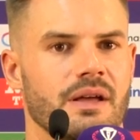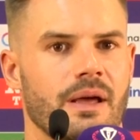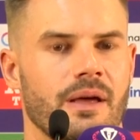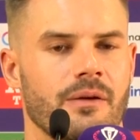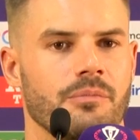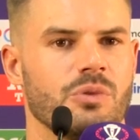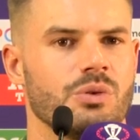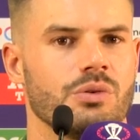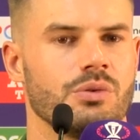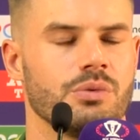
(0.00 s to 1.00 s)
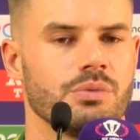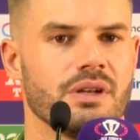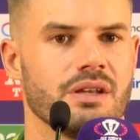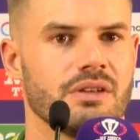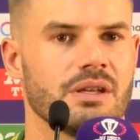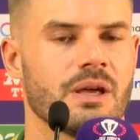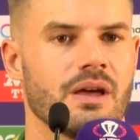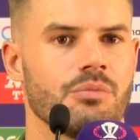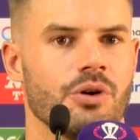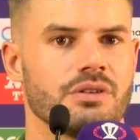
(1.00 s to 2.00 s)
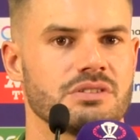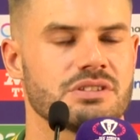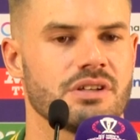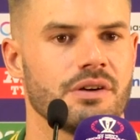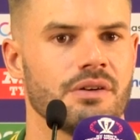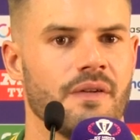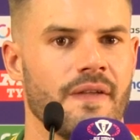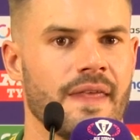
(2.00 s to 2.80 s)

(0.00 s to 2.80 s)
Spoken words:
or whenever he came on. So